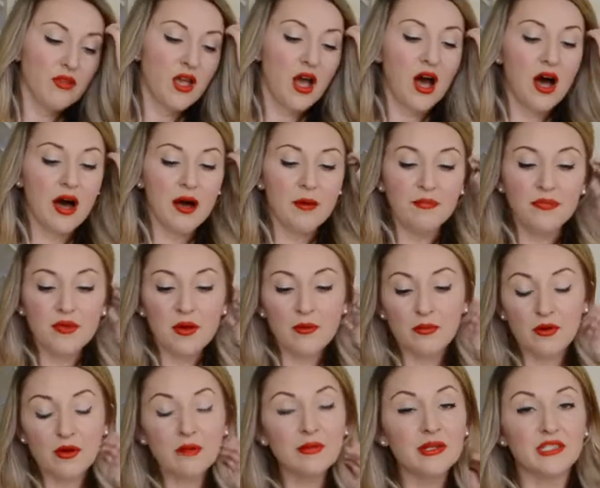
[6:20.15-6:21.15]

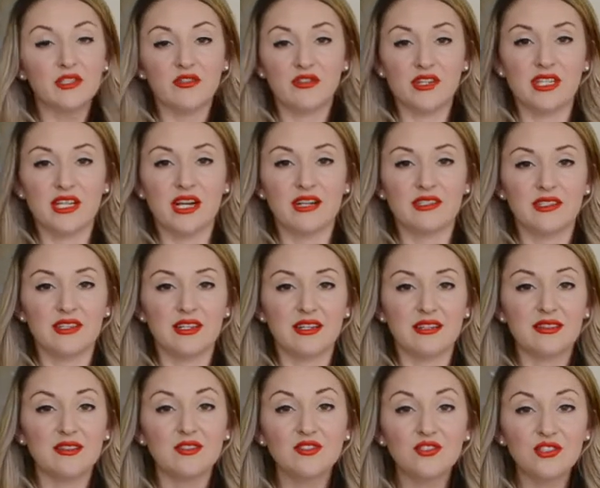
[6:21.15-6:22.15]
Bourbon is fantastic.
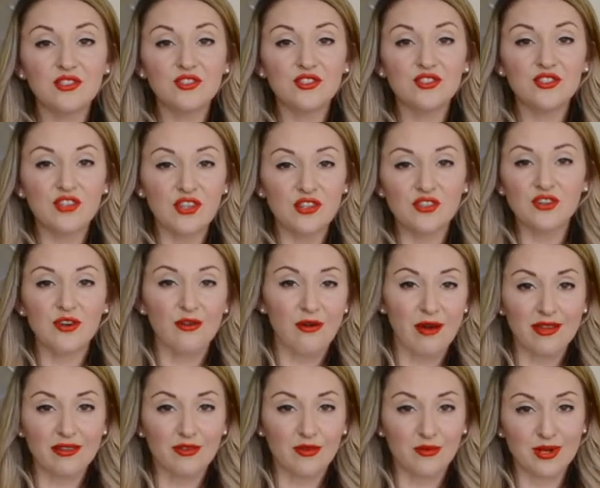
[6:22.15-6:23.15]
This is such a
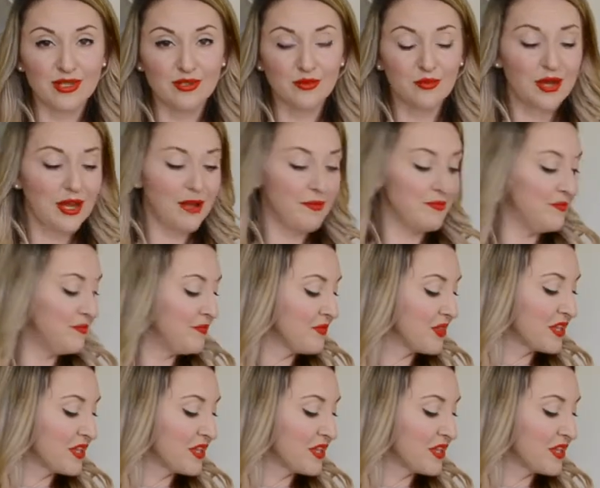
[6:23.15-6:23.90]
great little recipe.